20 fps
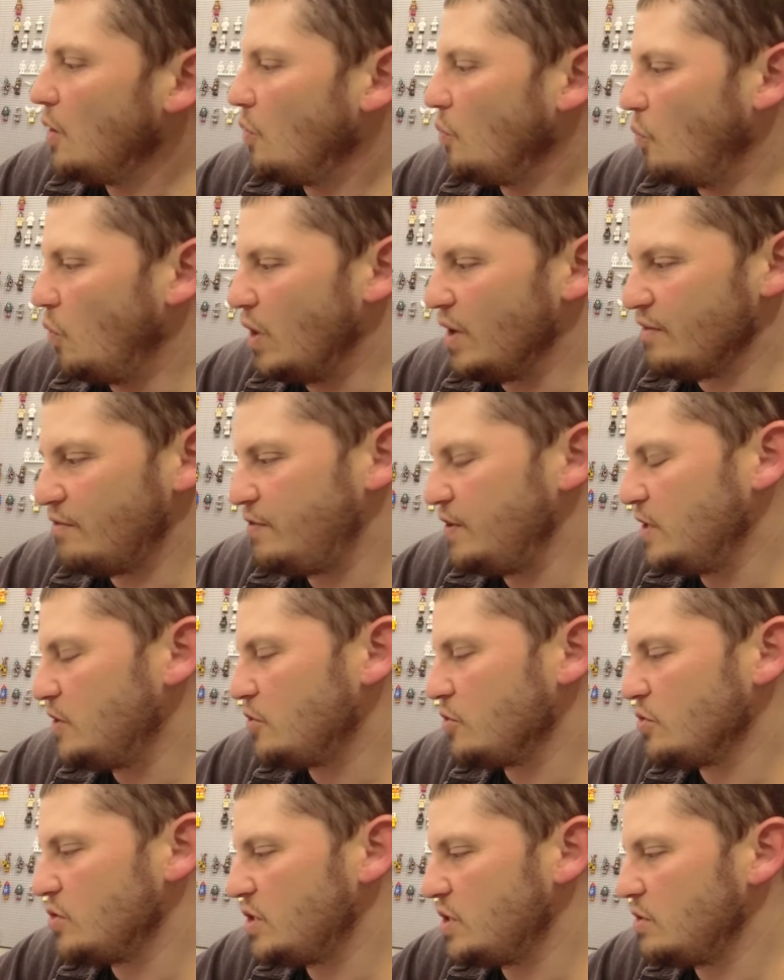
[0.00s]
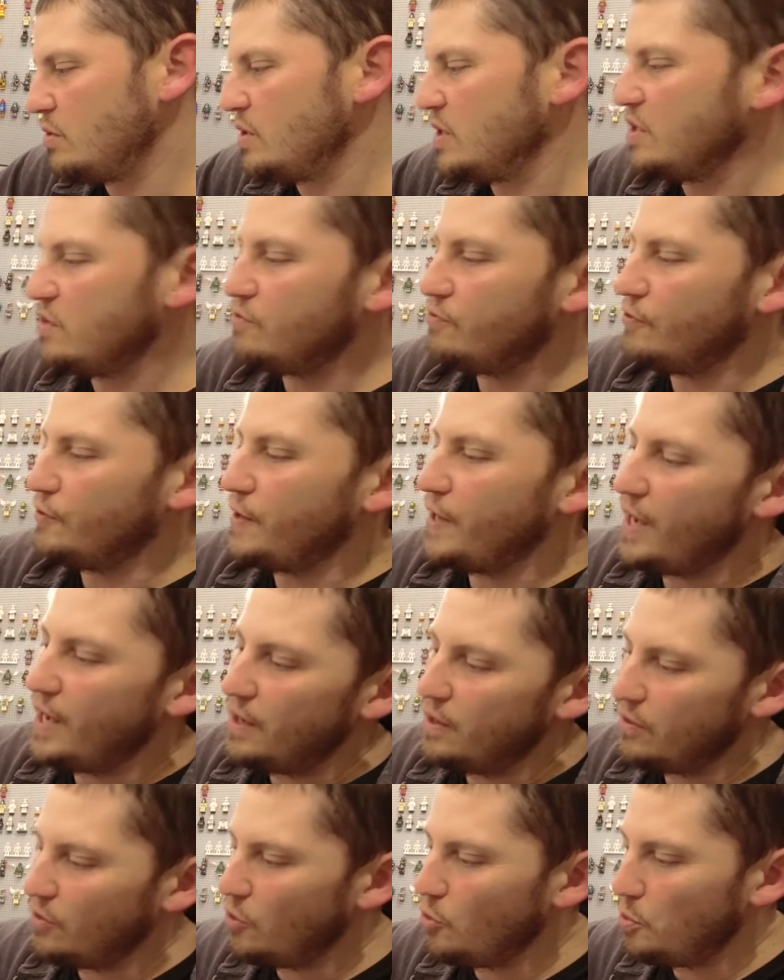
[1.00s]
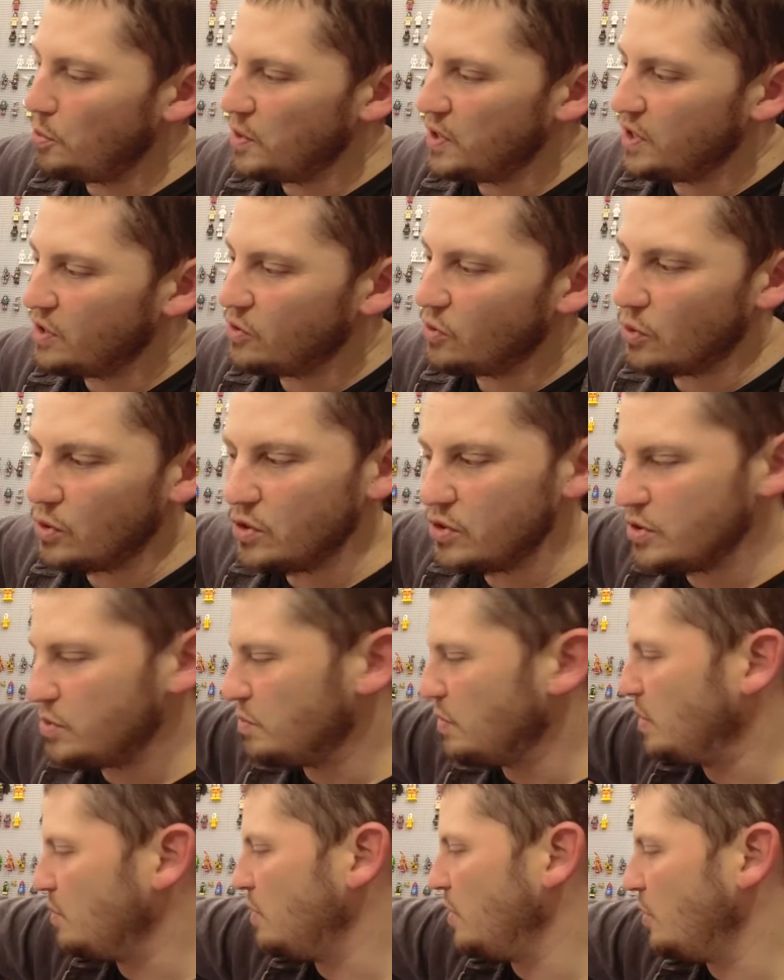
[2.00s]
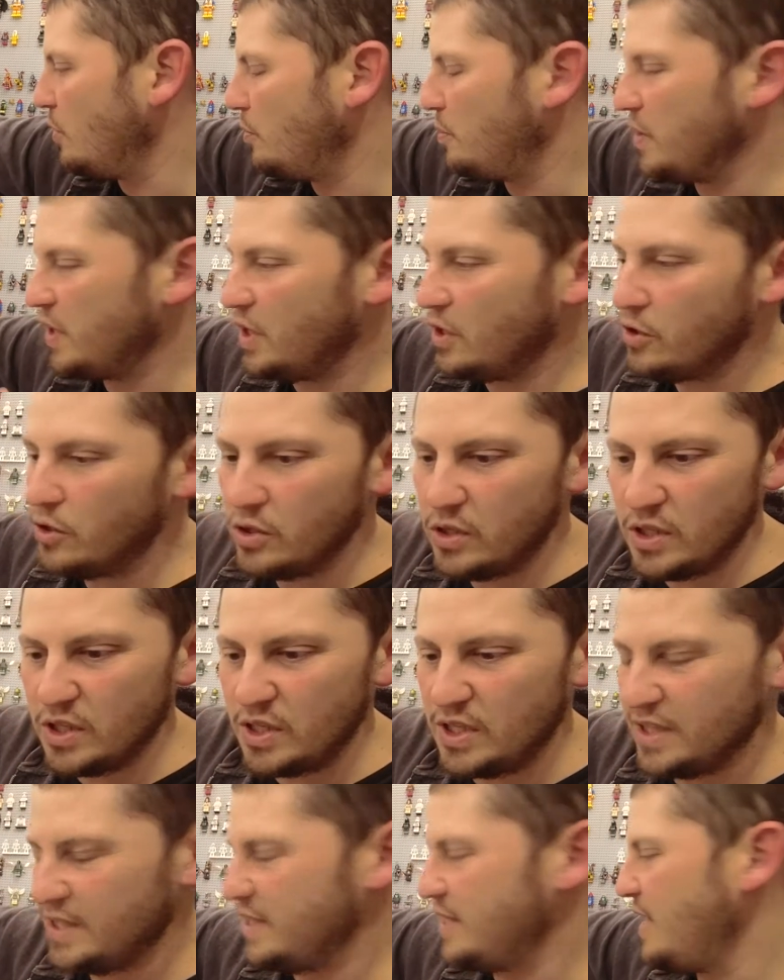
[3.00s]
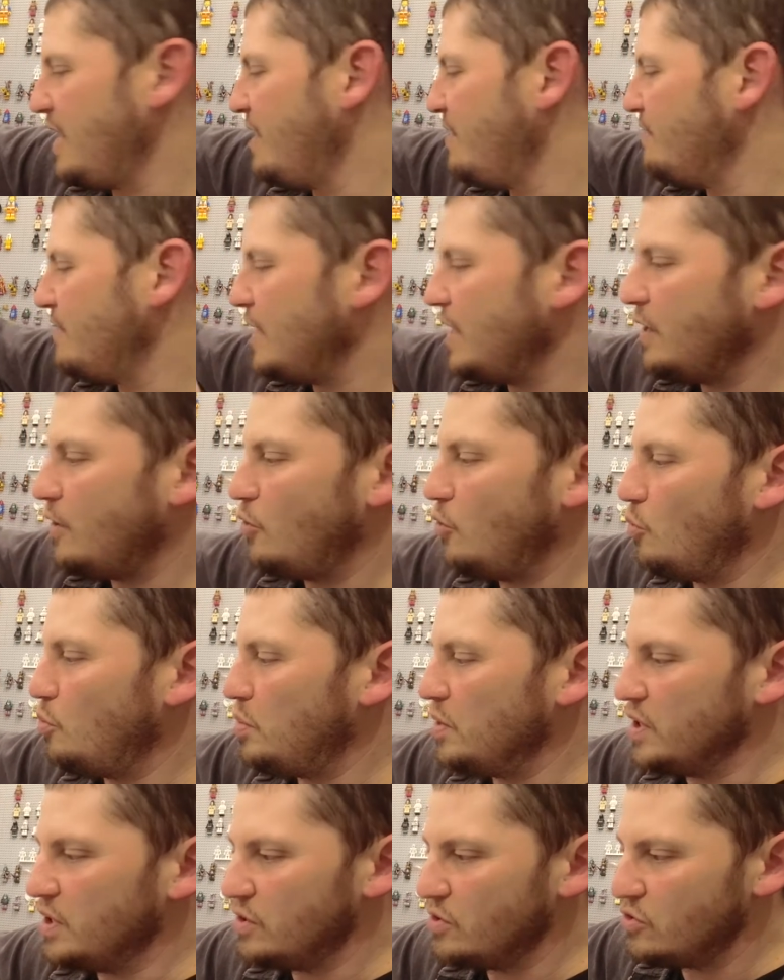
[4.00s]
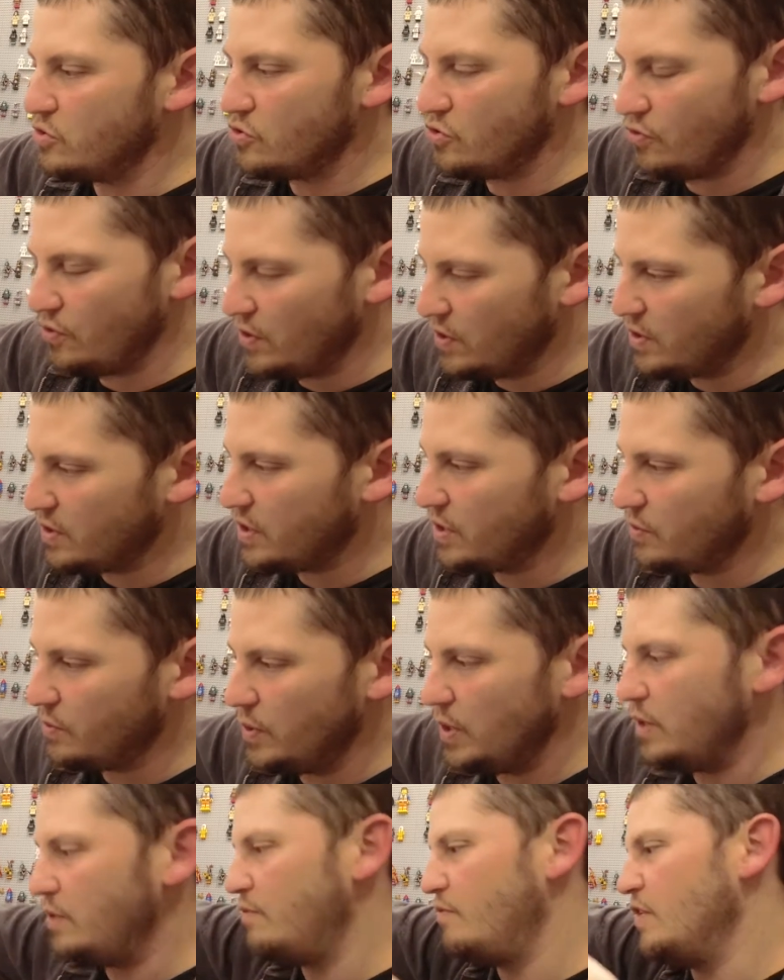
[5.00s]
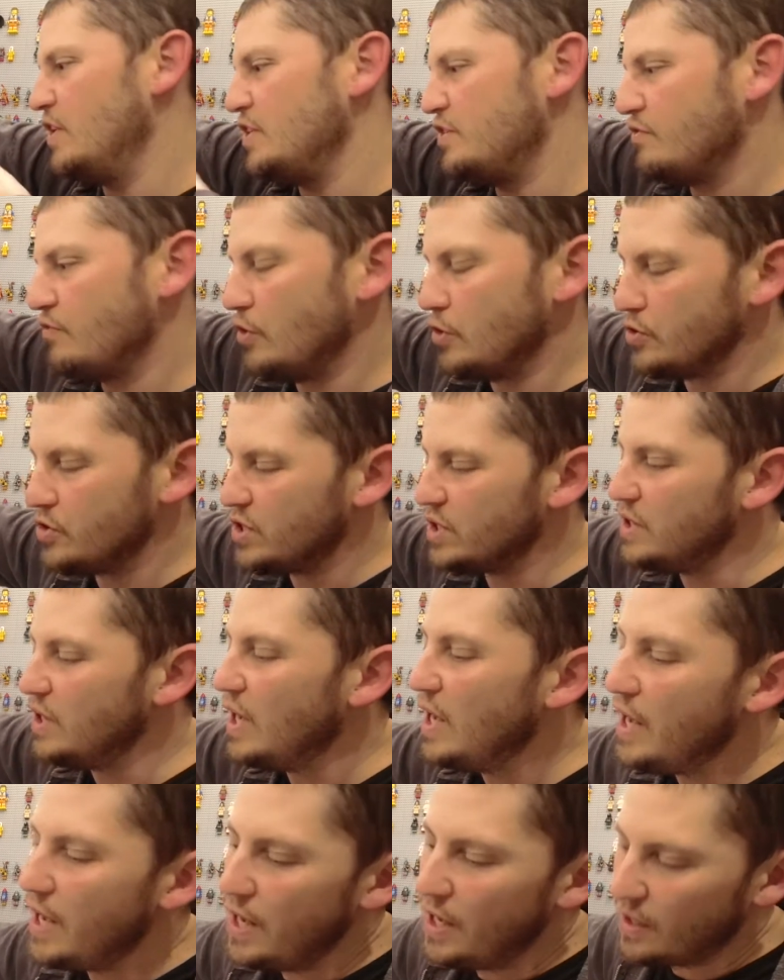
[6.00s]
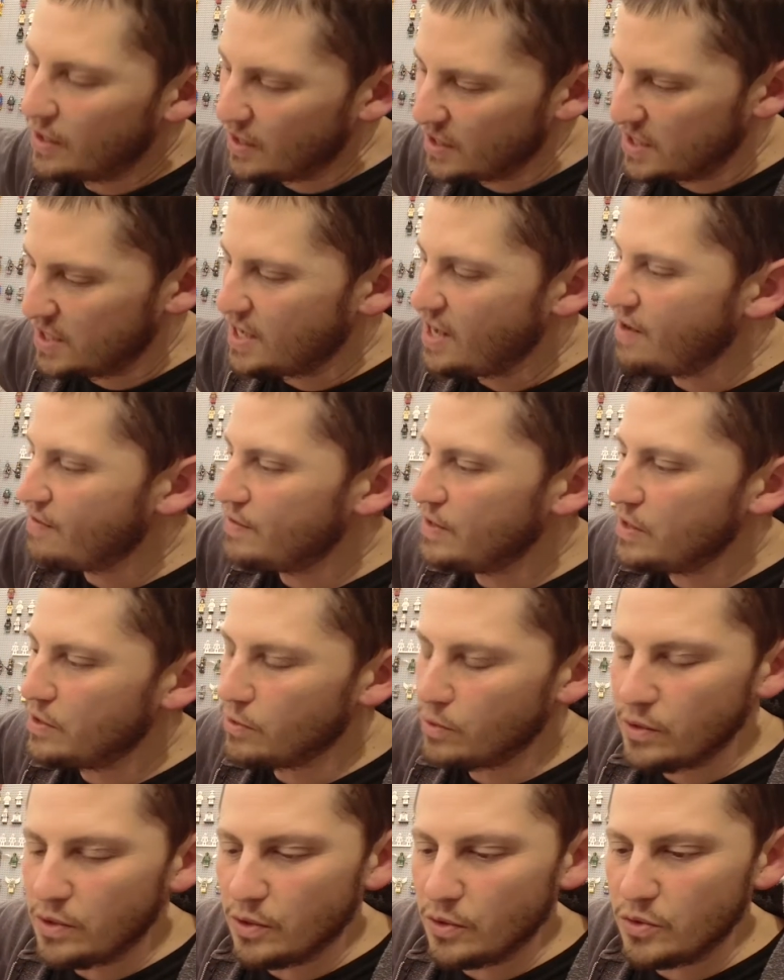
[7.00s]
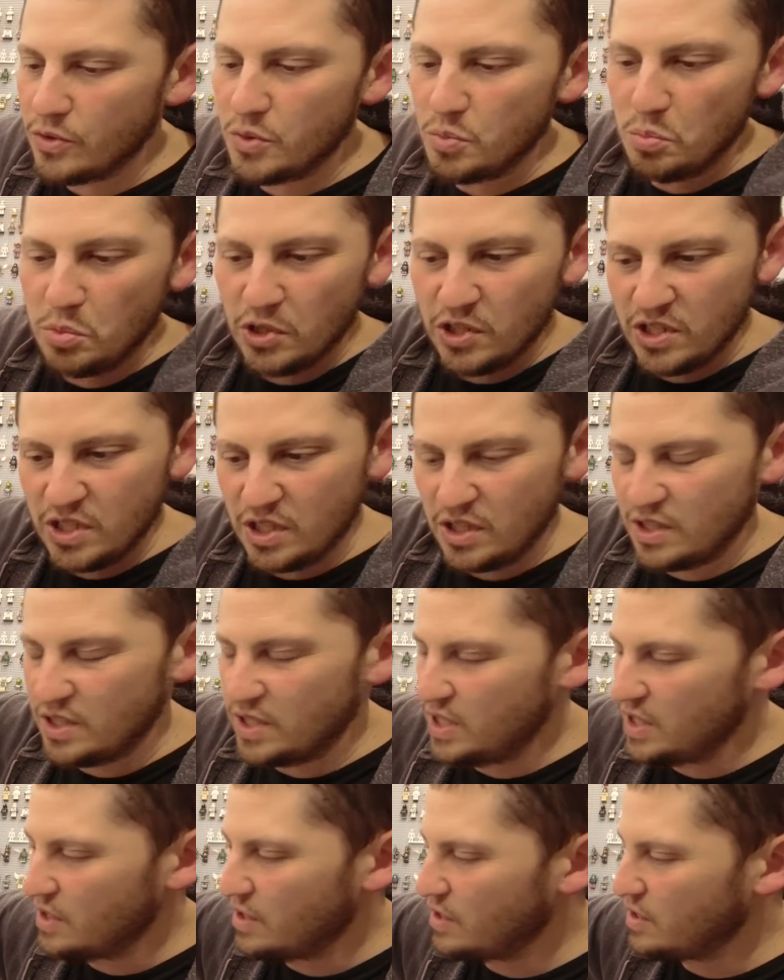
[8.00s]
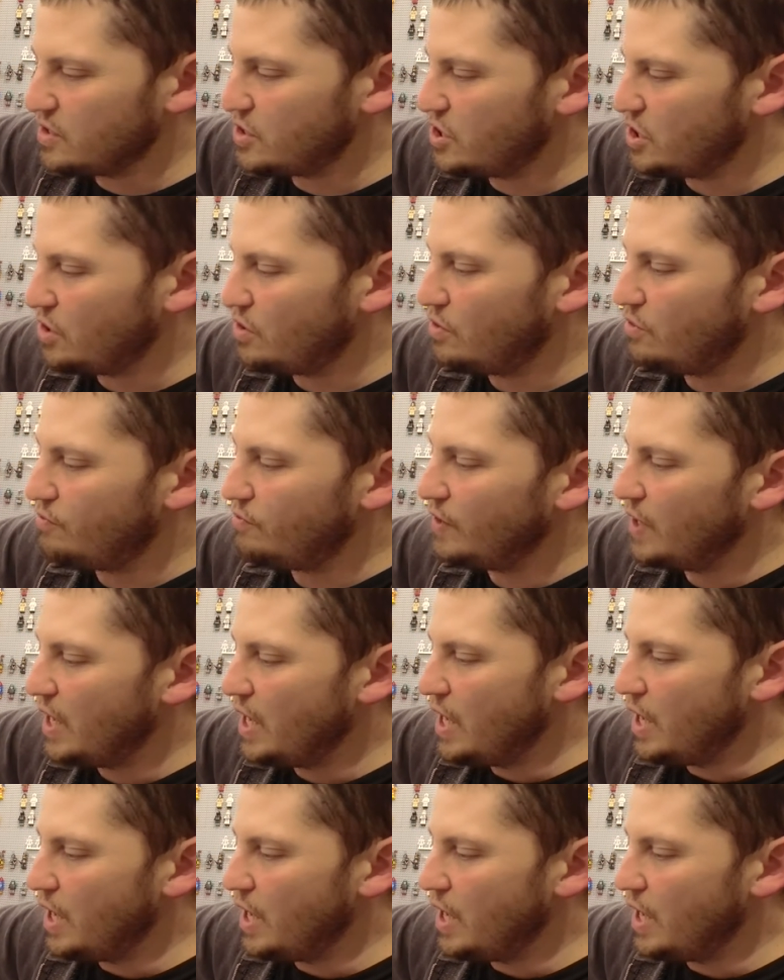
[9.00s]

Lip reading: What features do you need for that? Opening doors, maybe opening hood, it doesn't have that. Opening trunk, well, vice versa. Doesn't have either of those, but it's going to sit on a shelf.